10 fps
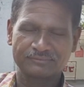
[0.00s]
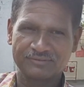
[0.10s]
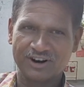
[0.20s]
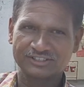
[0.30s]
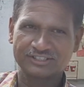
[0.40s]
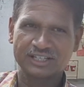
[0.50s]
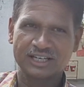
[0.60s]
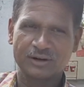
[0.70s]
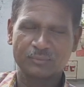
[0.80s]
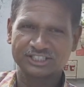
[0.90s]
First,
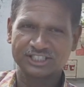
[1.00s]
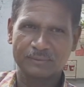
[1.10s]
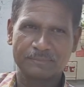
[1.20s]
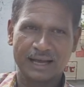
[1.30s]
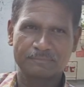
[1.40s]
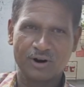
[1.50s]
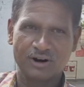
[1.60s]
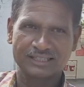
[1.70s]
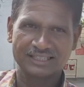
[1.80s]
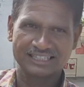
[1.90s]
we start by
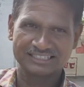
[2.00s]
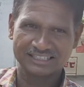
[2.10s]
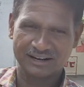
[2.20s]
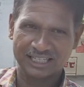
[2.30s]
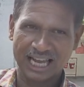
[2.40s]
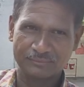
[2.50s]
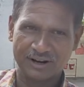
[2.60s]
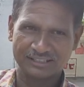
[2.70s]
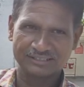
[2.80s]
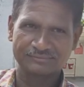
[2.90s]
importing the necessary
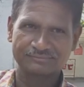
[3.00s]
libraries.